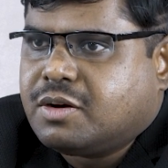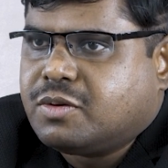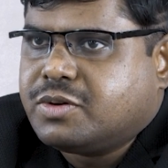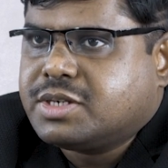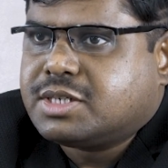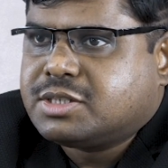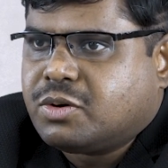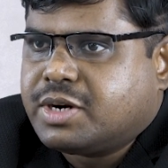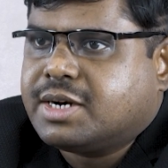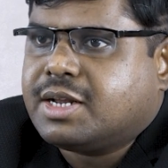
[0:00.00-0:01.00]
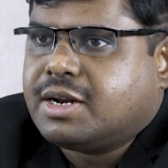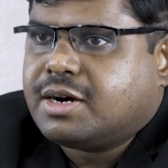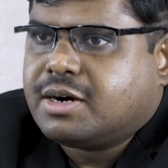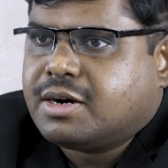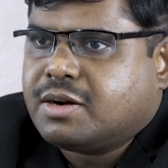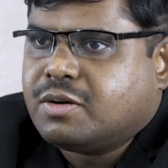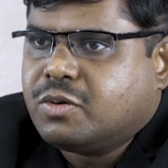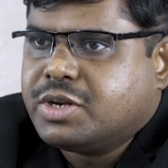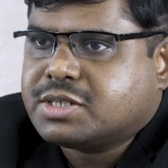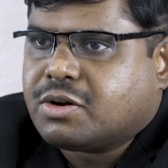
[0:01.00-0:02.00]
who is a storyteller,
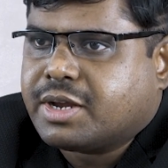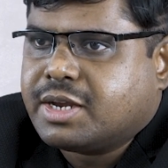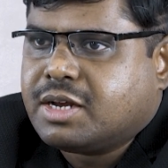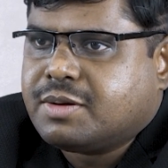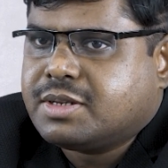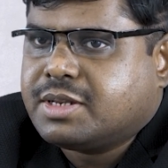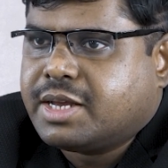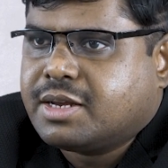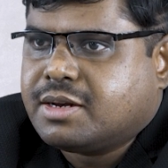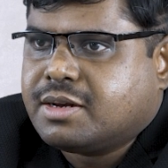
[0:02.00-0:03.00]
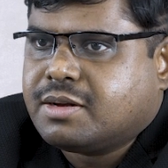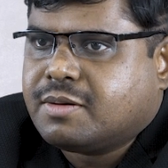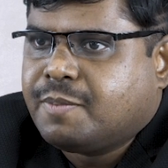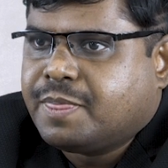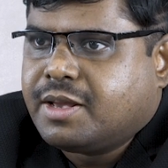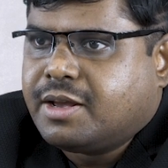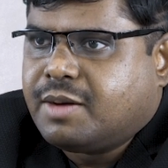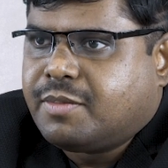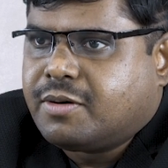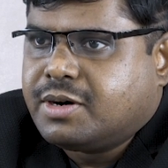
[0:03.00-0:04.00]
who is talking about the
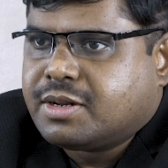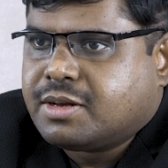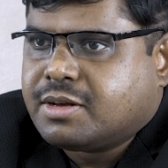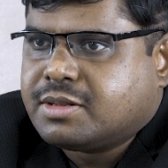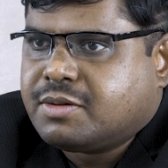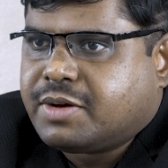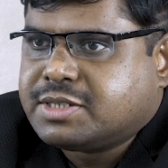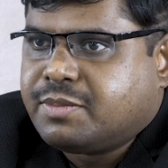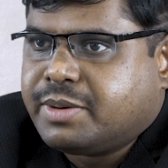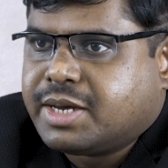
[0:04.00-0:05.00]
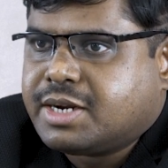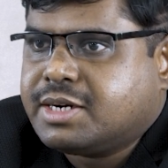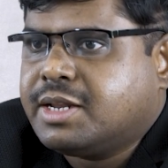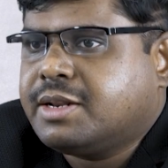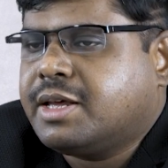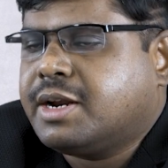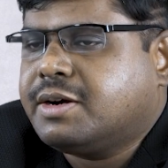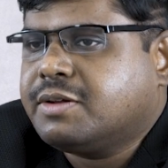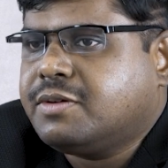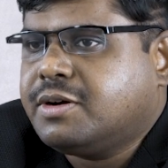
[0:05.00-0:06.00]
Vaishampayana
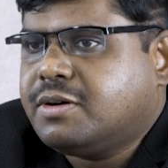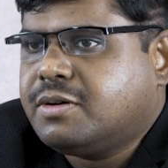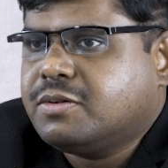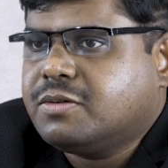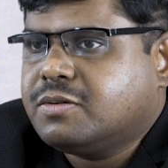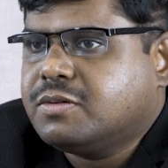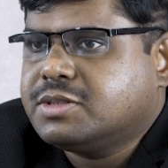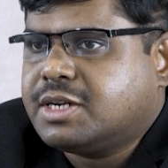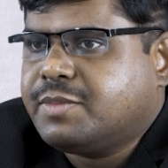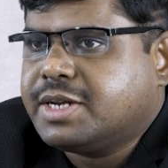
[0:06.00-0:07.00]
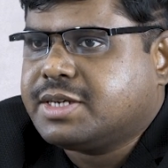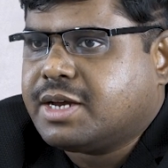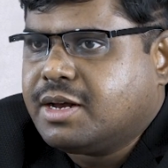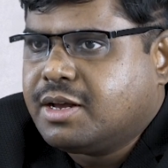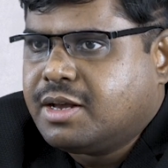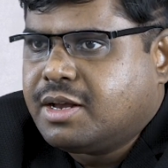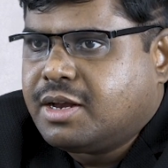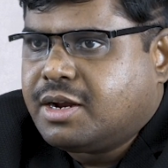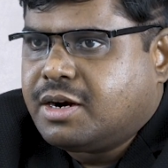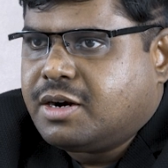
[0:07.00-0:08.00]
narrative into Janamejaya,
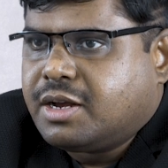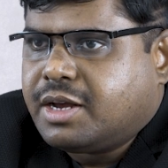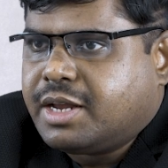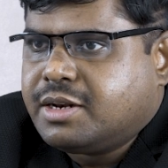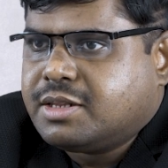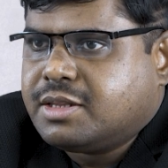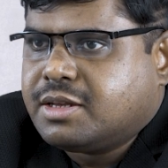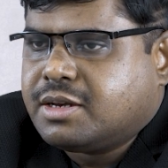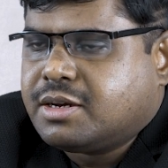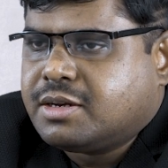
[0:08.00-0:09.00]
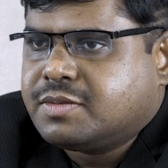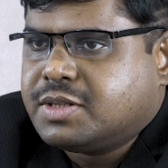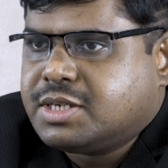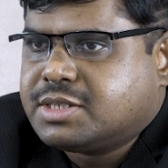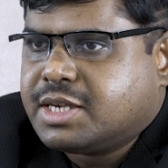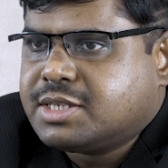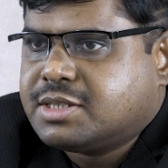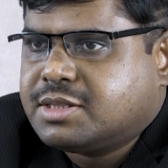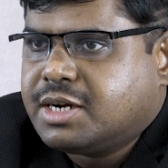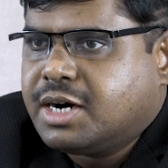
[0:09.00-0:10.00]
and this is a
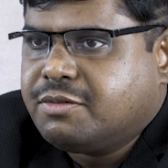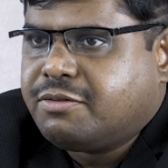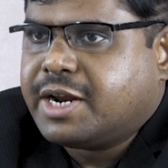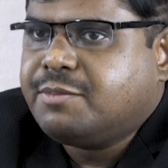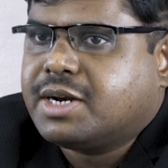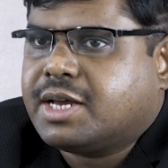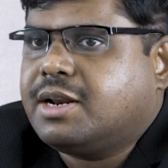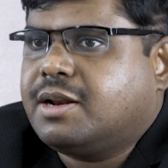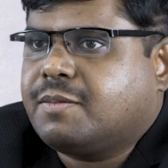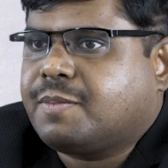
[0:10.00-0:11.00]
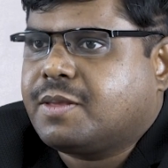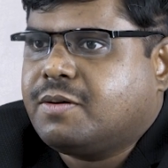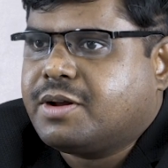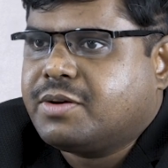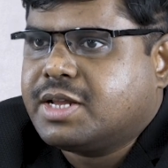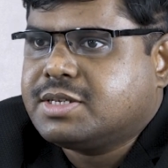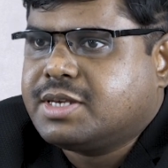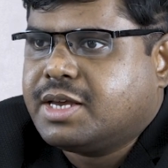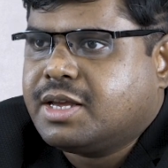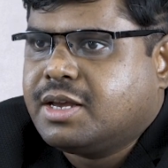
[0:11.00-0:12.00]
third frame tale, or you can
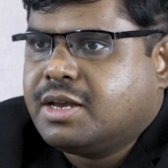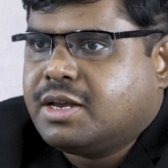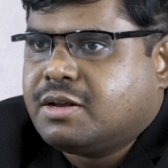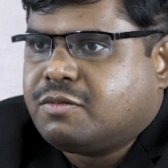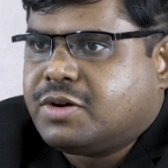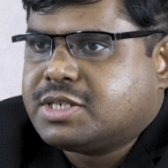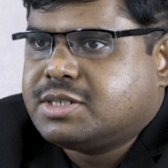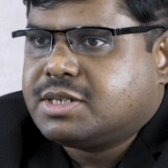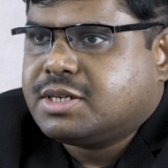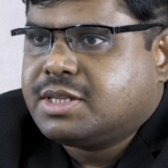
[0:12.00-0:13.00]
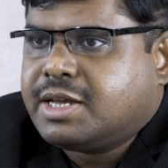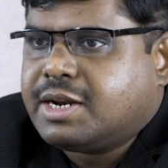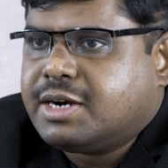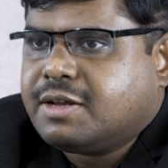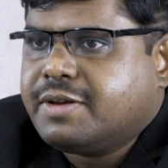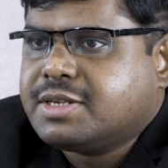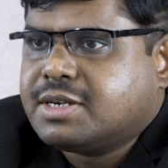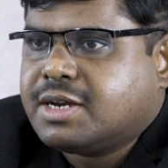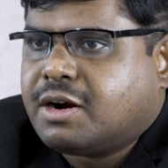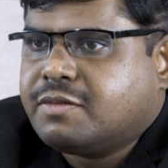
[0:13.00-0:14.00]
say first the narrative is
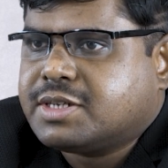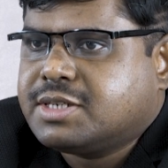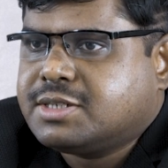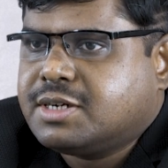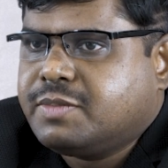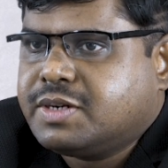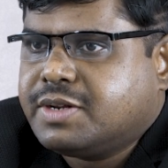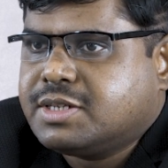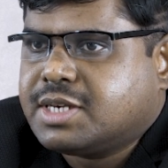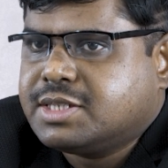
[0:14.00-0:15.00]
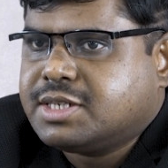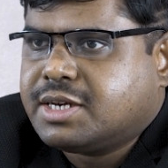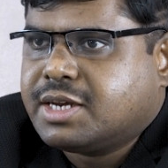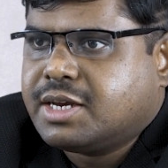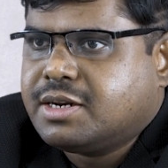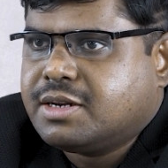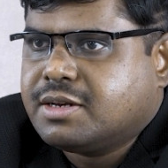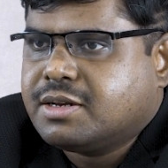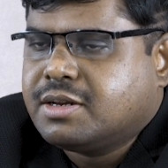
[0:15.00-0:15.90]
a conversation between Sanjay and